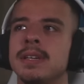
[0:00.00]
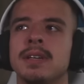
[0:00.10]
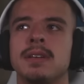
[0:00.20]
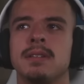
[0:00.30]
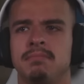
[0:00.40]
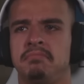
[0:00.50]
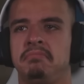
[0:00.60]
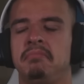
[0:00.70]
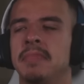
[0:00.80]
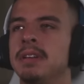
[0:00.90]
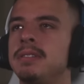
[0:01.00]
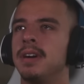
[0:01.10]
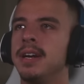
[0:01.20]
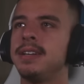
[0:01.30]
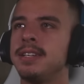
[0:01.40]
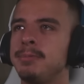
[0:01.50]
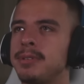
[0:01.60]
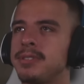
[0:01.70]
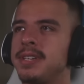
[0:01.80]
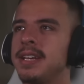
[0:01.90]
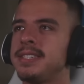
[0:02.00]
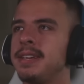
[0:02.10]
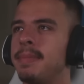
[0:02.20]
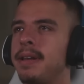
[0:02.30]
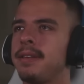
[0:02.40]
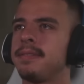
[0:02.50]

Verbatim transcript: Not in this fairy tale. All right, nice supposed sassy about